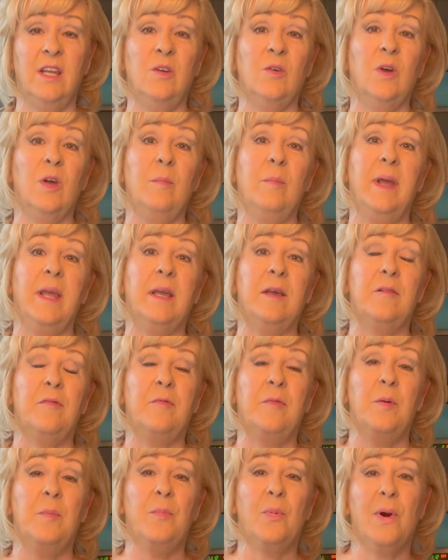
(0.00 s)
You can make it
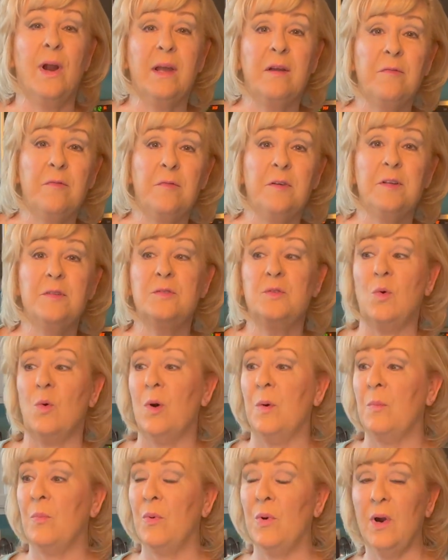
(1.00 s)
for breakfast
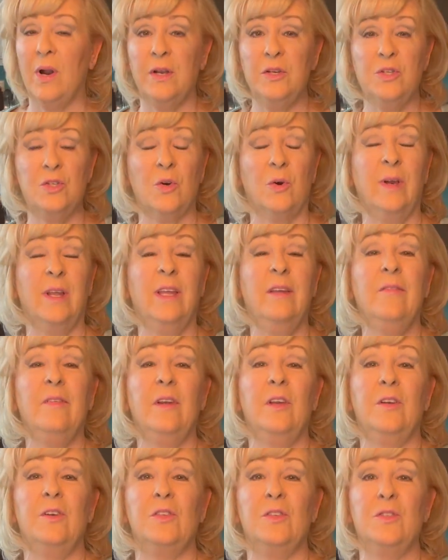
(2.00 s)
or brunch or
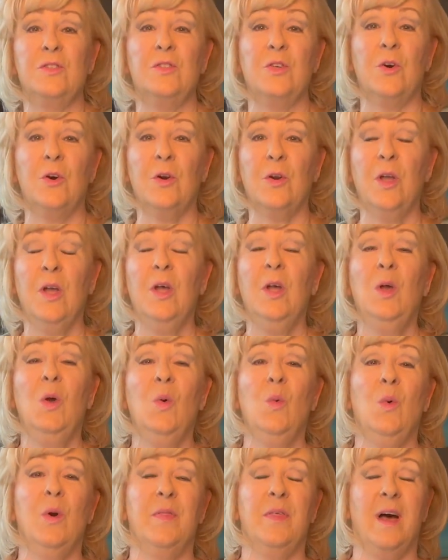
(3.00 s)
even a dessert
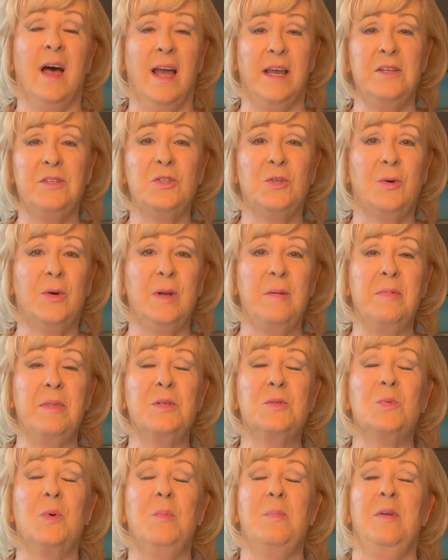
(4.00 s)
with ice cream.
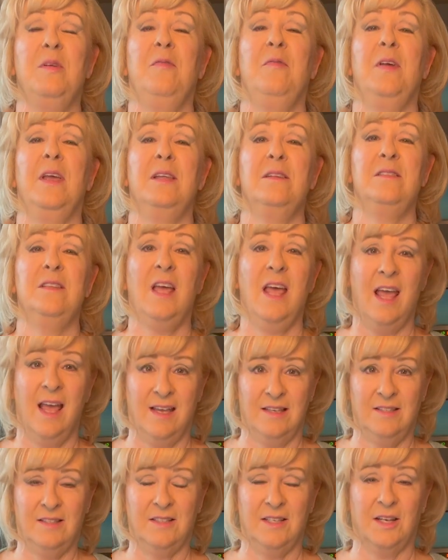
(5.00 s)
This would be
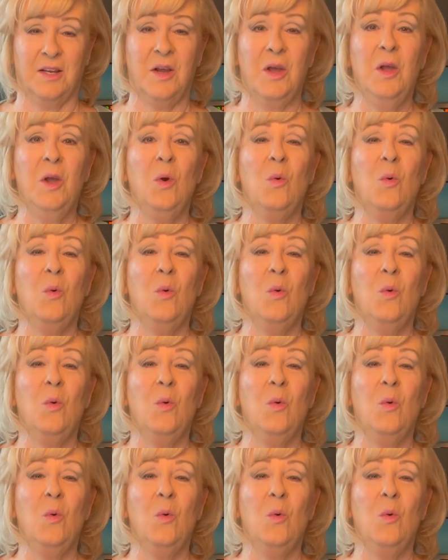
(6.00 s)
fantastic.